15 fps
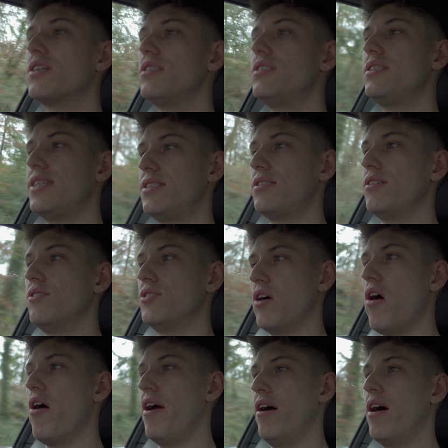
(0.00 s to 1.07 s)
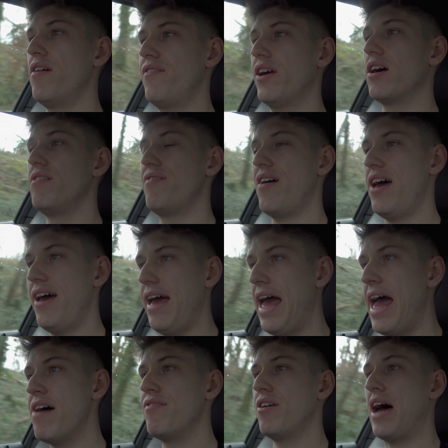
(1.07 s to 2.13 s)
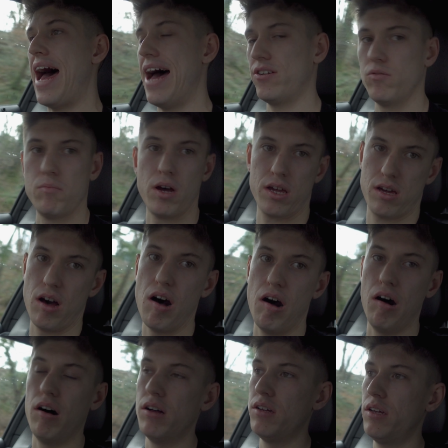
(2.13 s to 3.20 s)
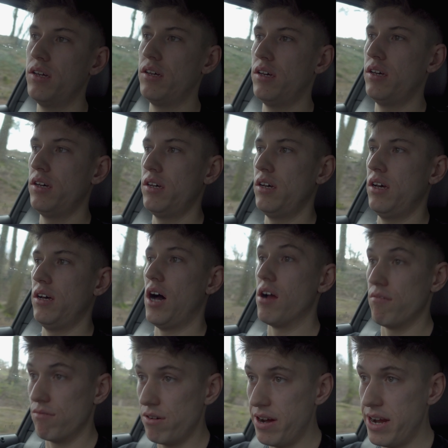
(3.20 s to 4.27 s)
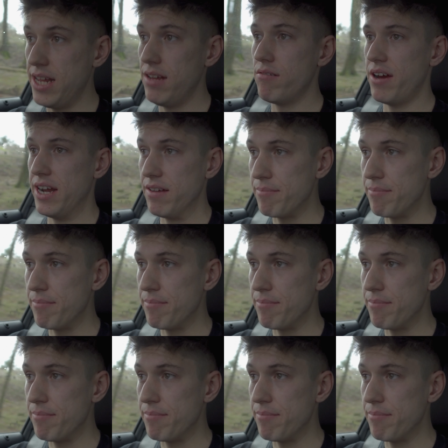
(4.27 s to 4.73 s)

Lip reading: consistent tyre I think I've ever had on my car. I really